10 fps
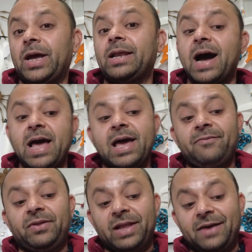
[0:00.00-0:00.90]
that I
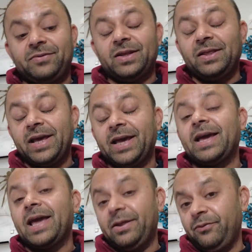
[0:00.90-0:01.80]
have left a
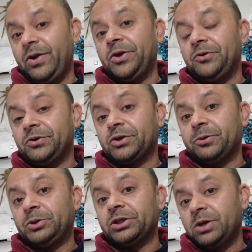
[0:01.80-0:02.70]
link in video
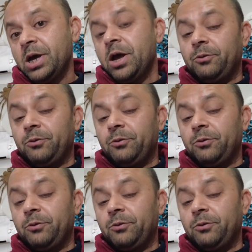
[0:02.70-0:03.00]
description